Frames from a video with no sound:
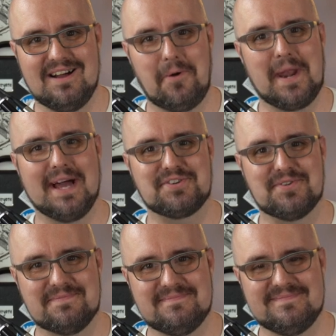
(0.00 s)
All
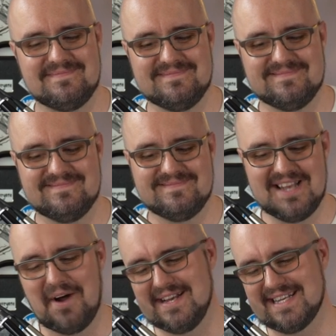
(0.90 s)
natural.
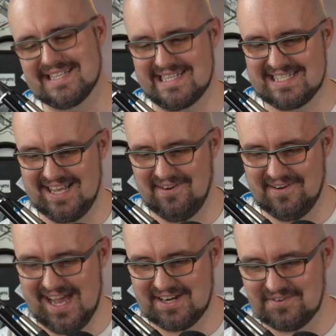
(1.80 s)
No, it doesn't say
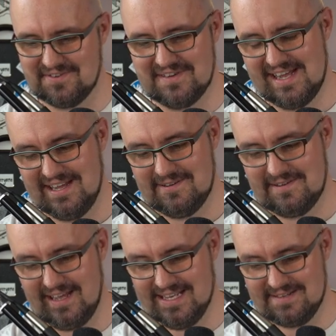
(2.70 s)
all natural.
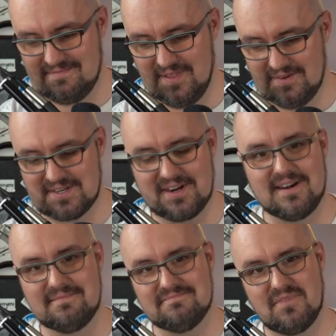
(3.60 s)
And those
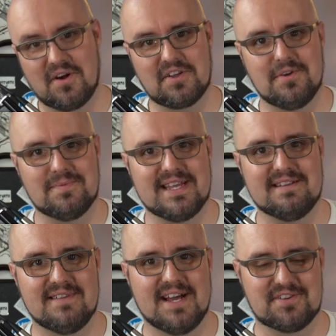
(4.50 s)
are
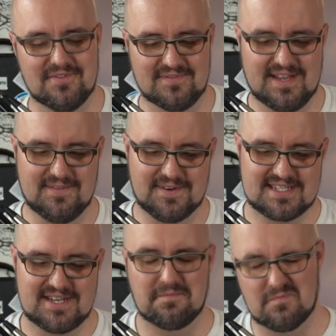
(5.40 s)
arguably natural flavors,
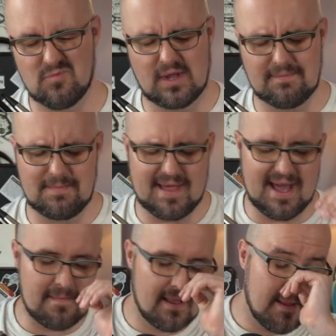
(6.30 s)
so we'll give them that.